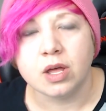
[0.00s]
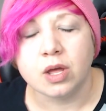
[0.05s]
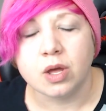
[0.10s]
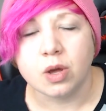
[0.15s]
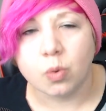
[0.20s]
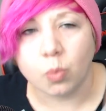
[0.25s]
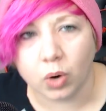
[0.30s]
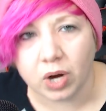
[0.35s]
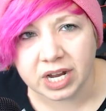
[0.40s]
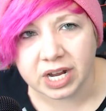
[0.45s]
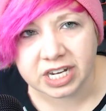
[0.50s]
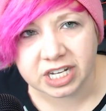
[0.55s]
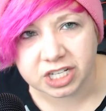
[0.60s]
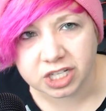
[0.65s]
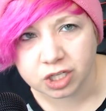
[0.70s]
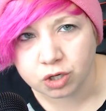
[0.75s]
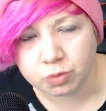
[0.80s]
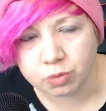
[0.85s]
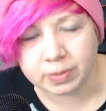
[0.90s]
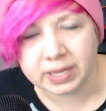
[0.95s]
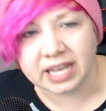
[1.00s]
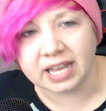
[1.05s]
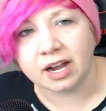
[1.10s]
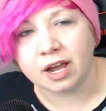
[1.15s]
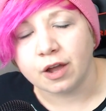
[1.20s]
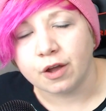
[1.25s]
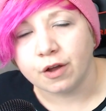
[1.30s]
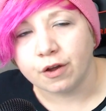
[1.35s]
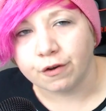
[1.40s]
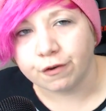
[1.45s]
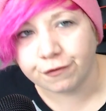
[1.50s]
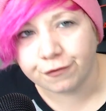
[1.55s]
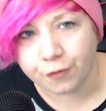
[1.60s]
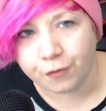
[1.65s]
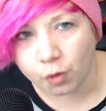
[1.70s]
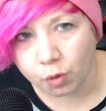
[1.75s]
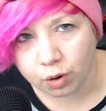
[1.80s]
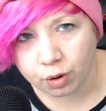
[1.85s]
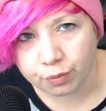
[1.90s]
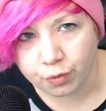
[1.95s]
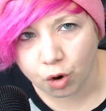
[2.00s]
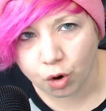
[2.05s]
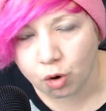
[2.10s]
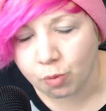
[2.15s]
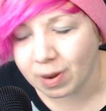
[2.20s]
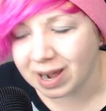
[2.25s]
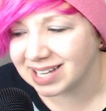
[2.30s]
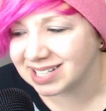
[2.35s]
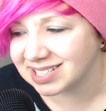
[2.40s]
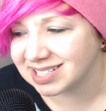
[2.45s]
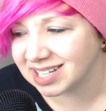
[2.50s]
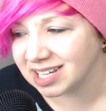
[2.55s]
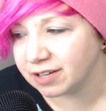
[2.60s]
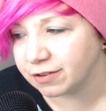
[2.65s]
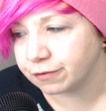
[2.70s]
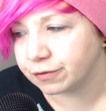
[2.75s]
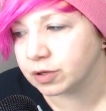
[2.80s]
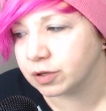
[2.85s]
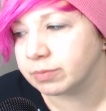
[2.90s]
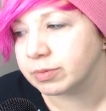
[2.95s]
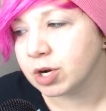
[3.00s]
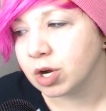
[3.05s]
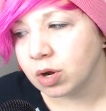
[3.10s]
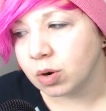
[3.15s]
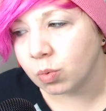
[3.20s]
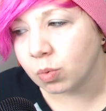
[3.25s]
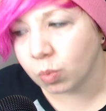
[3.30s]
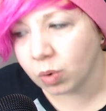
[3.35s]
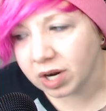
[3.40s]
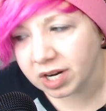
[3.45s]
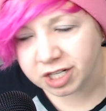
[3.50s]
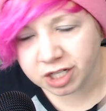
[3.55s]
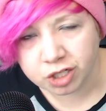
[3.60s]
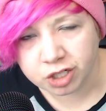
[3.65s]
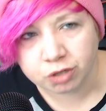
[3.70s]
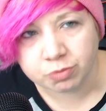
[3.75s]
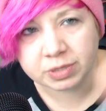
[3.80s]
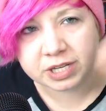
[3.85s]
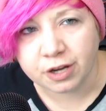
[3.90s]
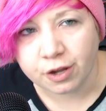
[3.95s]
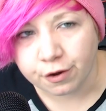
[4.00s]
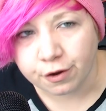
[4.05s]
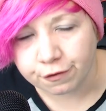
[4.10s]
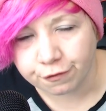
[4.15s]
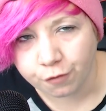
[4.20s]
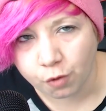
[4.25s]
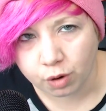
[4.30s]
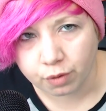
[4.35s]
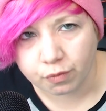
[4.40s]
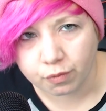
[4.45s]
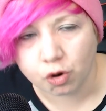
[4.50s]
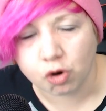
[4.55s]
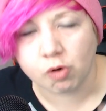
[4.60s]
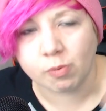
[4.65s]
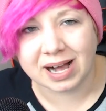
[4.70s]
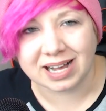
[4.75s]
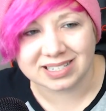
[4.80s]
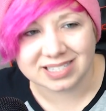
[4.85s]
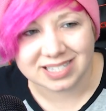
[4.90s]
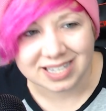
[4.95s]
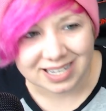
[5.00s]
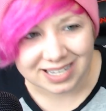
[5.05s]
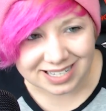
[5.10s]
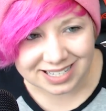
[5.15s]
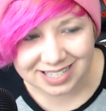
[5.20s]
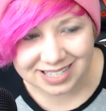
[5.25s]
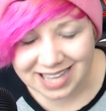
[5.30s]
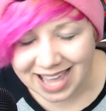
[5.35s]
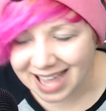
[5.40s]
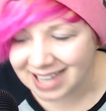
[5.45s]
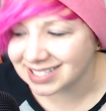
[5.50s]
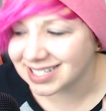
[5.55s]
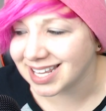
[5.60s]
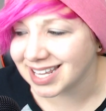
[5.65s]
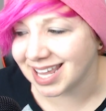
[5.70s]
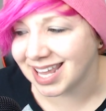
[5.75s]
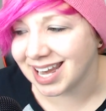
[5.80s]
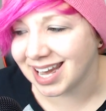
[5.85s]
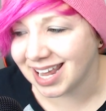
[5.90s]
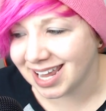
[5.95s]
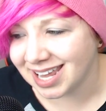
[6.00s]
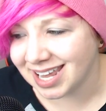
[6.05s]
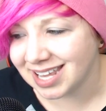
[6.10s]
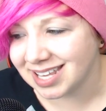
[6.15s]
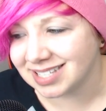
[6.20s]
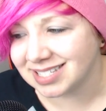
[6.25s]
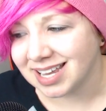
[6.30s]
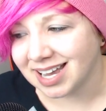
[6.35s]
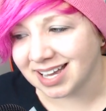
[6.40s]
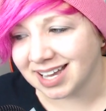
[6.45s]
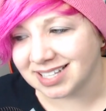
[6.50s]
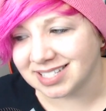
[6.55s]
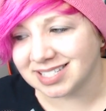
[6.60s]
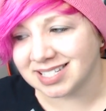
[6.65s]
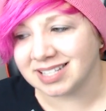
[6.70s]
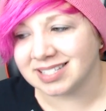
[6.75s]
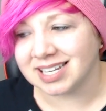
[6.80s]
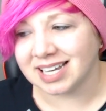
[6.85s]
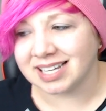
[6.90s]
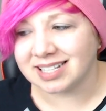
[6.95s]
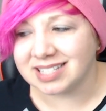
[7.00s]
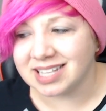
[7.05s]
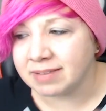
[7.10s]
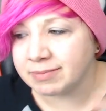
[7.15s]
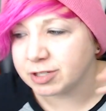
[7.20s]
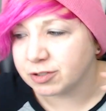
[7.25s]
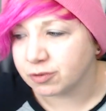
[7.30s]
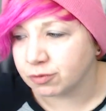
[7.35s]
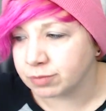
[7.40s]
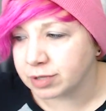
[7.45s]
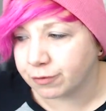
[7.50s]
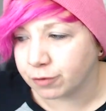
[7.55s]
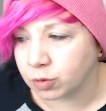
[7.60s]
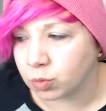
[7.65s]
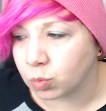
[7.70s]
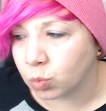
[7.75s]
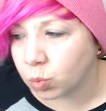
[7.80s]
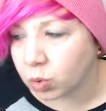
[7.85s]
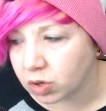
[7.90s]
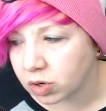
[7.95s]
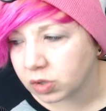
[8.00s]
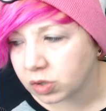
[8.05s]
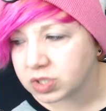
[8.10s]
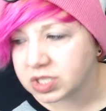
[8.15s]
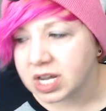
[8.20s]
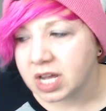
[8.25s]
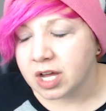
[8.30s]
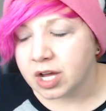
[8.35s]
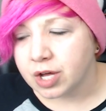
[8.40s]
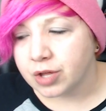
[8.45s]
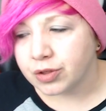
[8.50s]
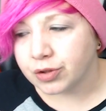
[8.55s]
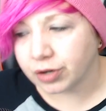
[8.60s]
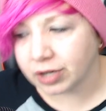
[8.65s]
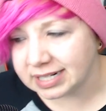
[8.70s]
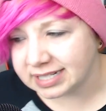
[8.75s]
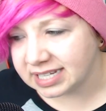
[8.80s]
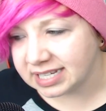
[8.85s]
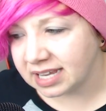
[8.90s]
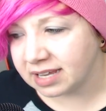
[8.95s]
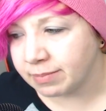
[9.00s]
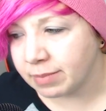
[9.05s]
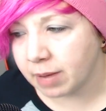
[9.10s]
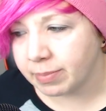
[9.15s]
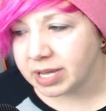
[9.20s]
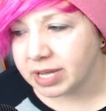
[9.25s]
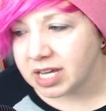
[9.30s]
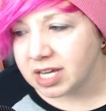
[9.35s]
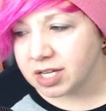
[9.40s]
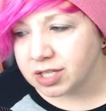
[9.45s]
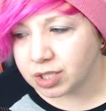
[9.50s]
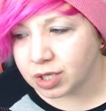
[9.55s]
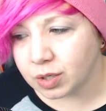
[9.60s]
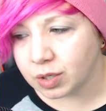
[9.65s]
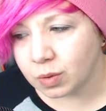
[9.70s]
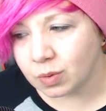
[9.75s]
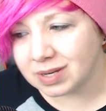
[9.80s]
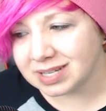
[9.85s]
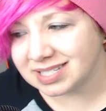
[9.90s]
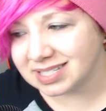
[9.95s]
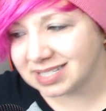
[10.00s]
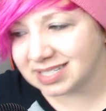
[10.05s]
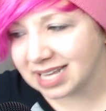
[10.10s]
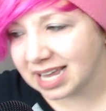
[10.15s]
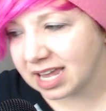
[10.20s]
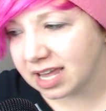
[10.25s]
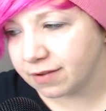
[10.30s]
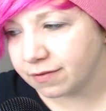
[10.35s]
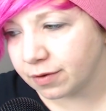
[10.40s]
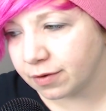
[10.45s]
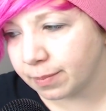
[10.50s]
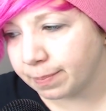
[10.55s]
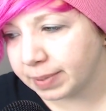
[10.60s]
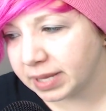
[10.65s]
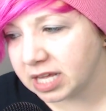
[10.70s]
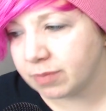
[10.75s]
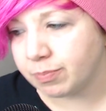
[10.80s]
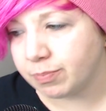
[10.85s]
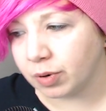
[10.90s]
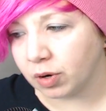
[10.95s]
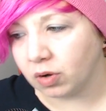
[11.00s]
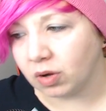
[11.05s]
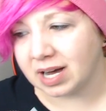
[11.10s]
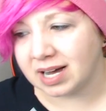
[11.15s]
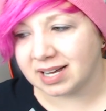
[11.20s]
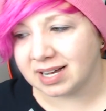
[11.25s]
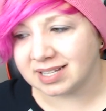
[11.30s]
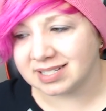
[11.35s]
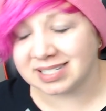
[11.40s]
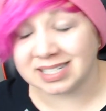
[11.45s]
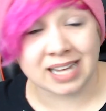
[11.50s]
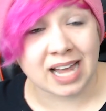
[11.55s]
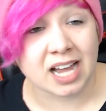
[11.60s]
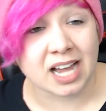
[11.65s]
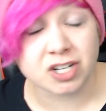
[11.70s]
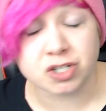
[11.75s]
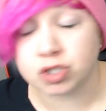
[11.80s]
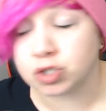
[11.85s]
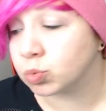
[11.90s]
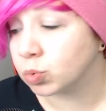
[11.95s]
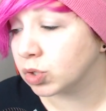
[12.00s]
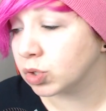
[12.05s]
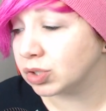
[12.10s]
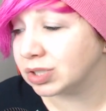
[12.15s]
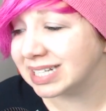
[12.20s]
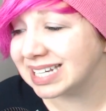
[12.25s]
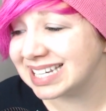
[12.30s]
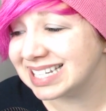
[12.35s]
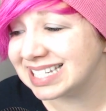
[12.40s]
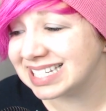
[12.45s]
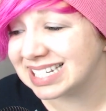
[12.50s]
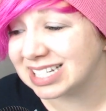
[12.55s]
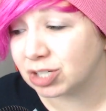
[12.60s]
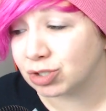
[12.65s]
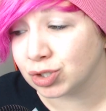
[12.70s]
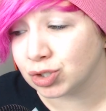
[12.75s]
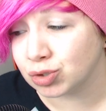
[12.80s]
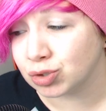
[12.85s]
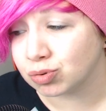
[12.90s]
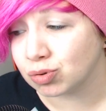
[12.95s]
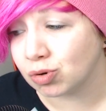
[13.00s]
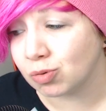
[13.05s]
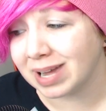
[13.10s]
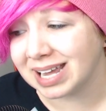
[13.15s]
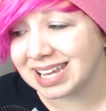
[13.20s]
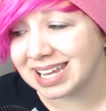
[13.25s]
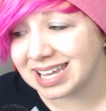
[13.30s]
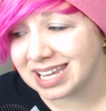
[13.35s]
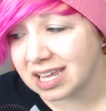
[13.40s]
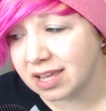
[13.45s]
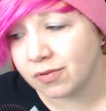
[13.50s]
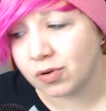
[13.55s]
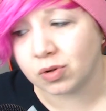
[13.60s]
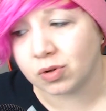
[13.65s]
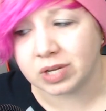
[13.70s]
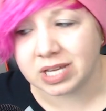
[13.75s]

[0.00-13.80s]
One human, four robots, confirmed. One human, four robots. Yes, it is a Sentai team. It's from different worlds. They're going to team up to save people. Zenkaiger's world is controlled by evil.